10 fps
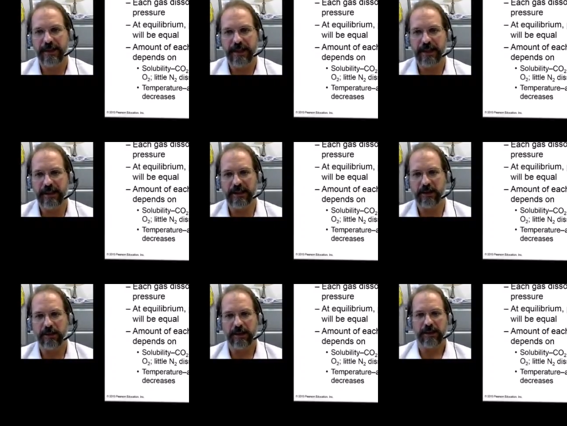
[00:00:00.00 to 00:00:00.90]
in a
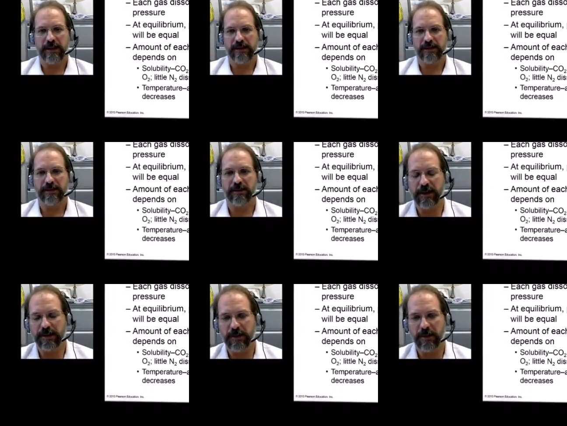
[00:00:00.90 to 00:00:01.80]
liquid is
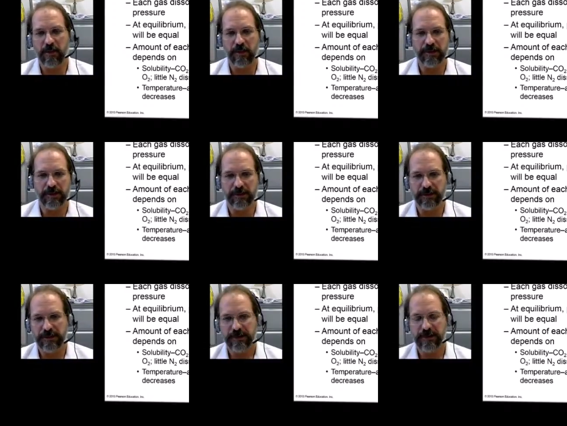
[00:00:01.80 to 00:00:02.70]
directly proportional
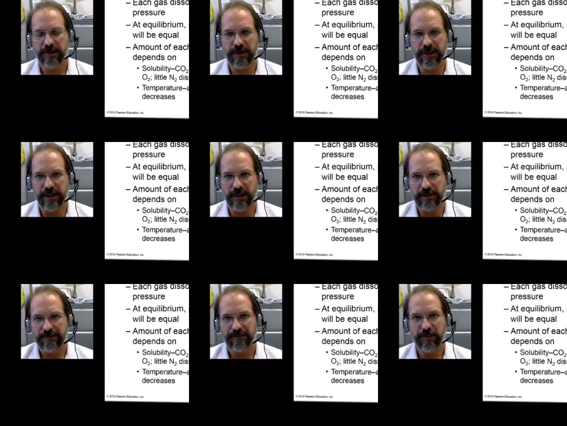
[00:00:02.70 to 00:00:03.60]
to the
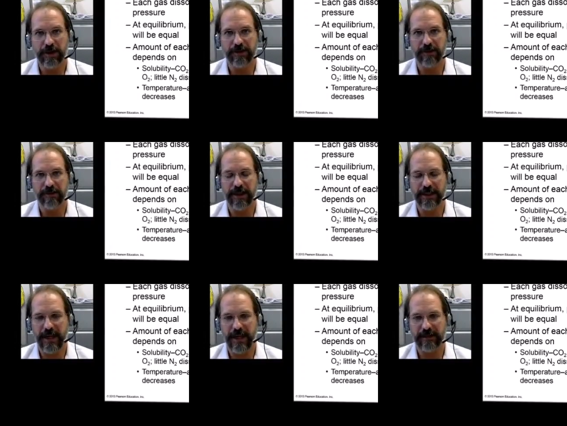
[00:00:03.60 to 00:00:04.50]
pressure of that
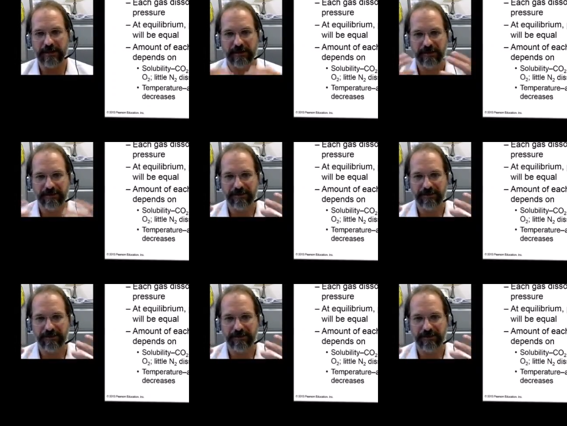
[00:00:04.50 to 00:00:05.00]
gas